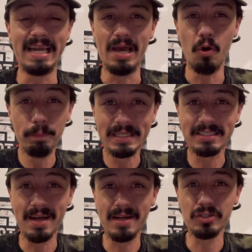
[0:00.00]
hope
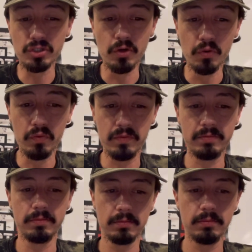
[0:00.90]
it's not true.
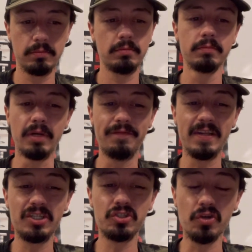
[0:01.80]
But if
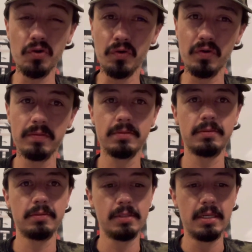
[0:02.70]
it's true,
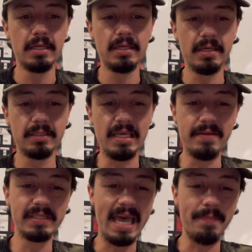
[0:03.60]

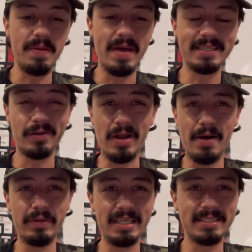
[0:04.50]
teams can't be messing
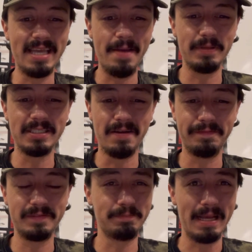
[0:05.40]
around with this type of
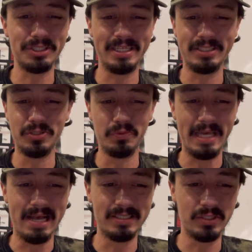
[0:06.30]
stuff, especially in
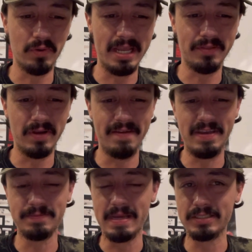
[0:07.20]
2023. If
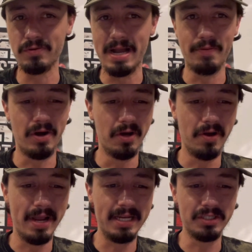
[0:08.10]
he's messing around with
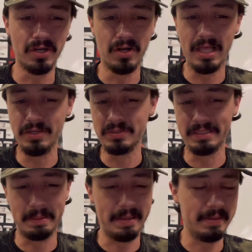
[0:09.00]
underage girl, I used,
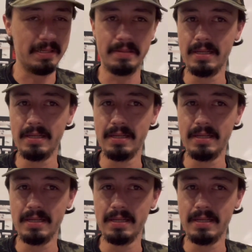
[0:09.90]
you know, I mean,